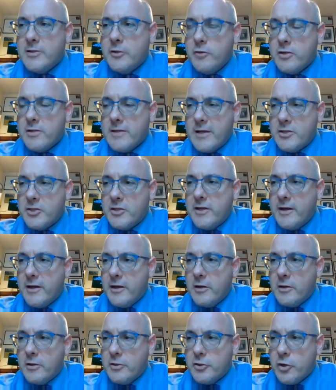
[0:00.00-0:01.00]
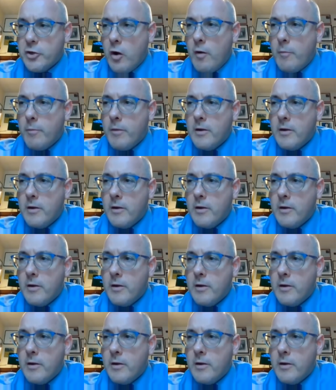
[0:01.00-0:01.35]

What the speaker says: You just said she did a good job.